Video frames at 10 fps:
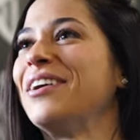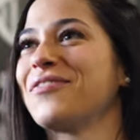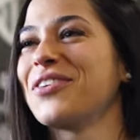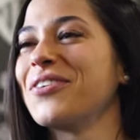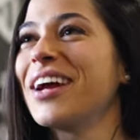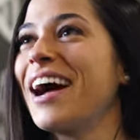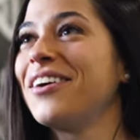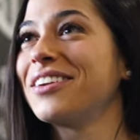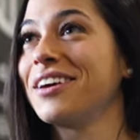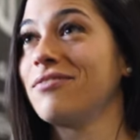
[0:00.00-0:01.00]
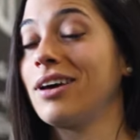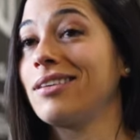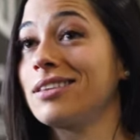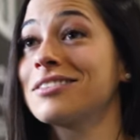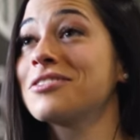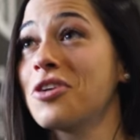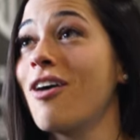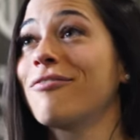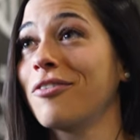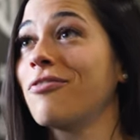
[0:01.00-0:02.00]
of the reality of like this is
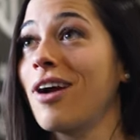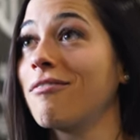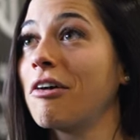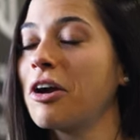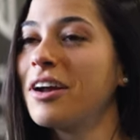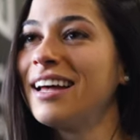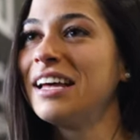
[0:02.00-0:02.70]
not for forever.